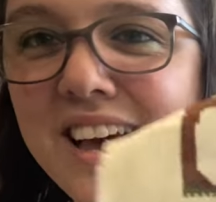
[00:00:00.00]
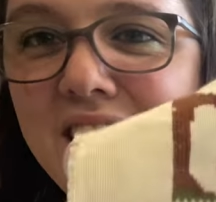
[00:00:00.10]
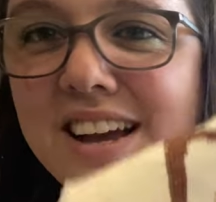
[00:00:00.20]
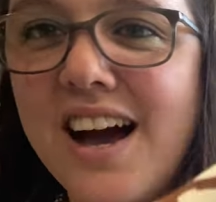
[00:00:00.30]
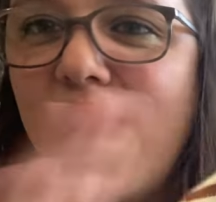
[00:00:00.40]

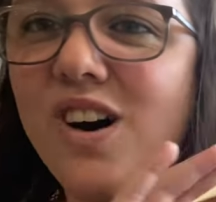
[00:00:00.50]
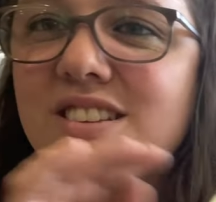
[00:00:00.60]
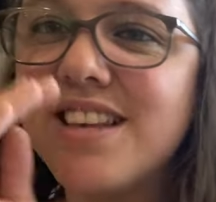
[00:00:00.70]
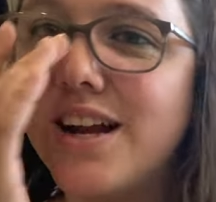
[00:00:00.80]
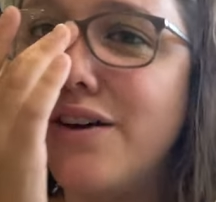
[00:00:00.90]
I got
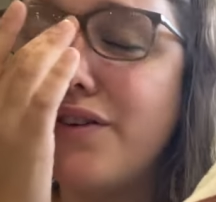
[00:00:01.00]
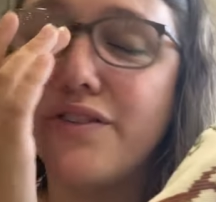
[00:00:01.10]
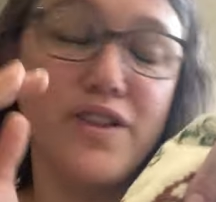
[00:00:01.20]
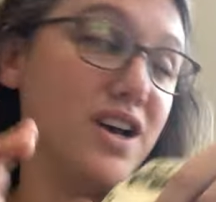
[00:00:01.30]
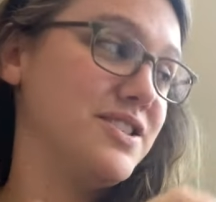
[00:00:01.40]
all set up for
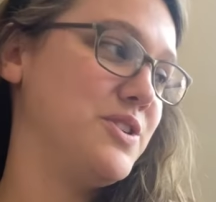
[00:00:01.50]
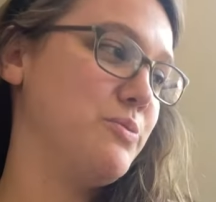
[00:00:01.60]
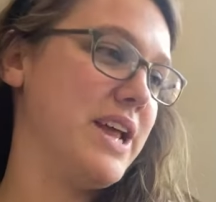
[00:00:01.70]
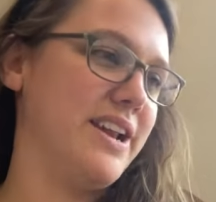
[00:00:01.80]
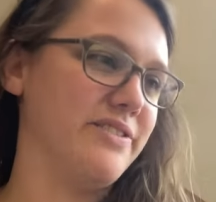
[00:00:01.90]
Flosstube
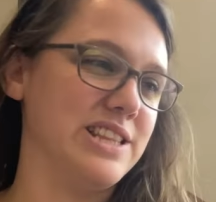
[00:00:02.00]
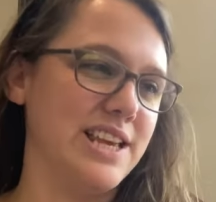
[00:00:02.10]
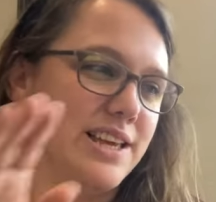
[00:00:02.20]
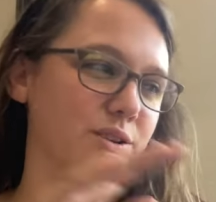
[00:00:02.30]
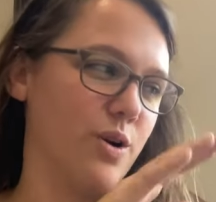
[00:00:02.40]
and had
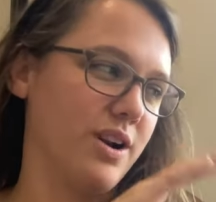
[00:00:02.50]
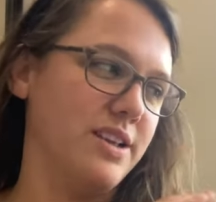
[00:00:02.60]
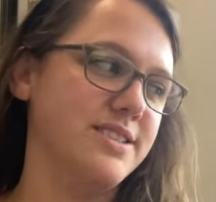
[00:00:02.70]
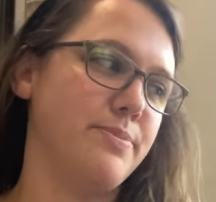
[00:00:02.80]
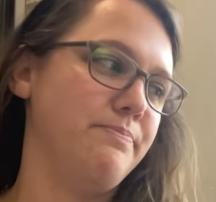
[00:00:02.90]
everything in
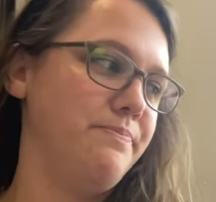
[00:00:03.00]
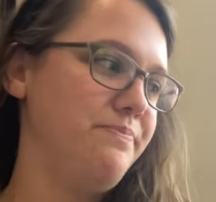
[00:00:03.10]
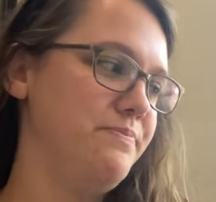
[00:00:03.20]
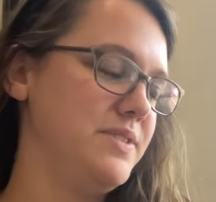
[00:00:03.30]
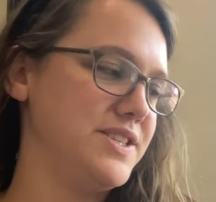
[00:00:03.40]
organized
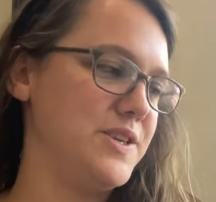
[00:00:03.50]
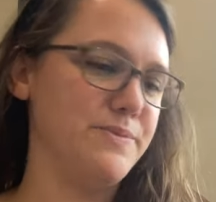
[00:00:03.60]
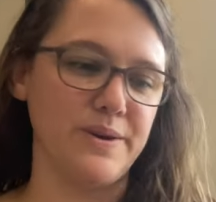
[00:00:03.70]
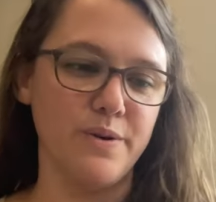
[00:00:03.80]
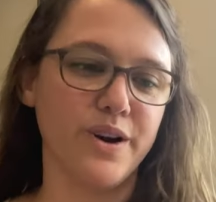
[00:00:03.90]

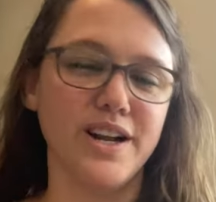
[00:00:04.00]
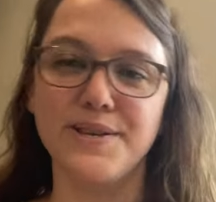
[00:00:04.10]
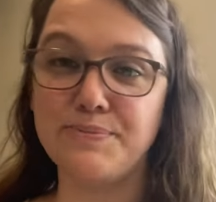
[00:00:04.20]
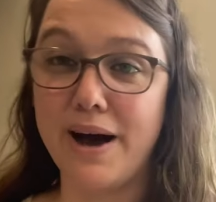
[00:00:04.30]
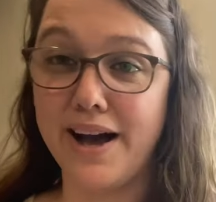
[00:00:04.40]

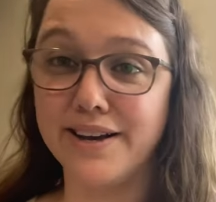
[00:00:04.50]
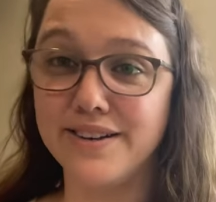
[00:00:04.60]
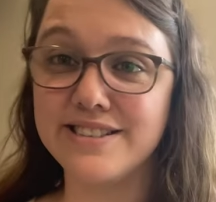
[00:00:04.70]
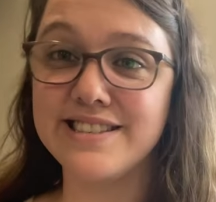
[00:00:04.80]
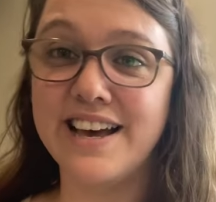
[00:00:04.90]

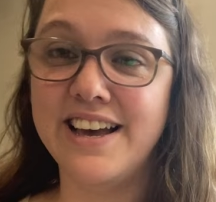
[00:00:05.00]
piles.